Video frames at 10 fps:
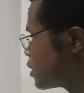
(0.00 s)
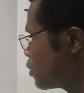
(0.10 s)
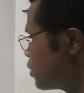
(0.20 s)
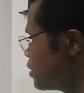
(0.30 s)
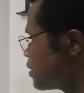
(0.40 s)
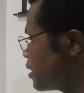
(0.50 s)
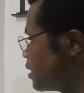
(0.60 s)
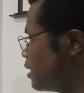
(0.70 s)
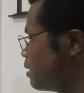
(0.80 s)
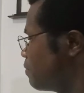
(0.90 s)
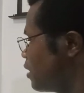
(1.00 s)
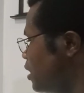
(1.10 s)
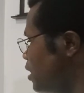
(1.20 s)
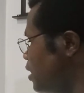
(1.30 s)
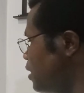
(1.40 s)
So these are the
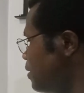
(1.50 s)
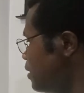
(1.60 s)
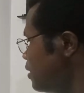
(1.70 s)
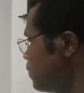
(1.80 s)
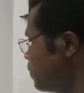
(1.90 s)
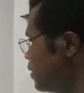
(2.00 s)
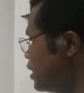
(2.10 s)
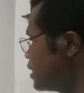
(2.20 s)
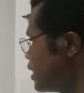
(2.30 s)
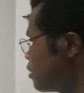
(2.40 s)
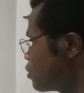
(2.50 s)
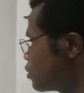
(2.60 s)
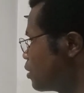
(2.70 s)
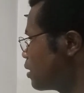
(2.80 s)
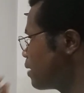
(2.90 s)
key details
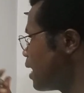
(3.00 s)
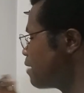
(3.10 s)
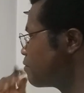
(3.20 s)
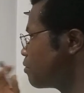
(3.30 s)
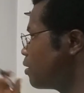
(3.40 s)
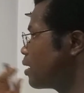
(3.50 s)
to have,